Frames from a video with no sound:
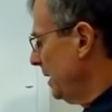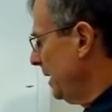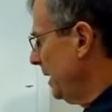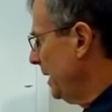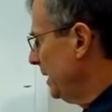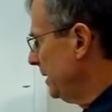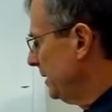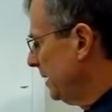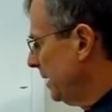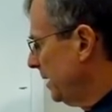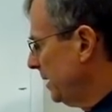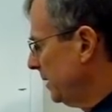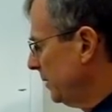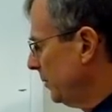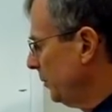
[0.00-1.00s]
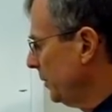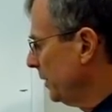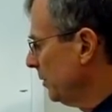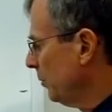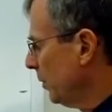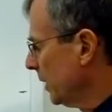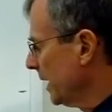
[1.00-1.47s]
And uh, we
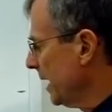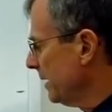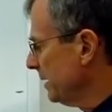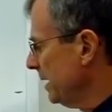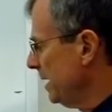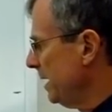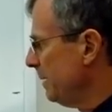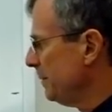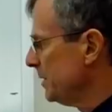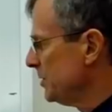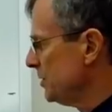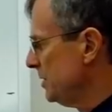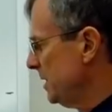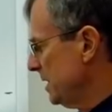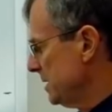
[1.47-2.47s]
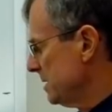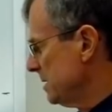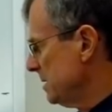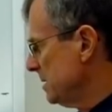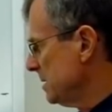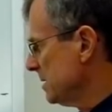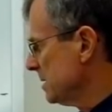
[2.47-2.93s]
can work out the image
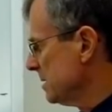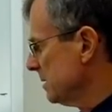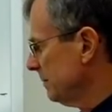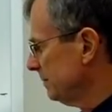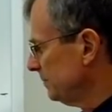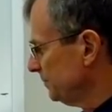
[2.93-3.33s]
distance